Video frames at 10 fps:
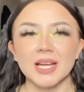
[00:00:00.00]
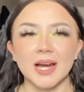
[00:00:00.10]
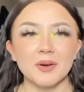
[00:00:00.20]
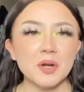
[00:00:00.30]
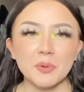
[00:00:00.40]
I
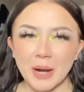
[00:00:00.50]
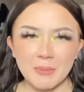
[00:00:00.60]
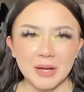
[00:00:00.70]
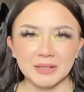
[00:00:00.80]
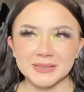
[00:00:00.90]
don't know why
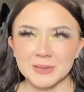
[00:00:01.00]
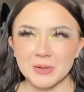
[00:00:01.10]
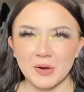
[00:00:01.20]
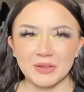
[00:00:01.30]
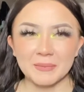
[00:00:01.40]
we all still
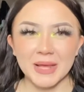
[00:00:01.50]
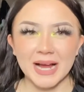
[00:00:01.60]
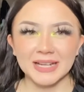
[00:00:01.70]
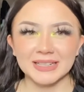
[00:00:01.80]
call them that,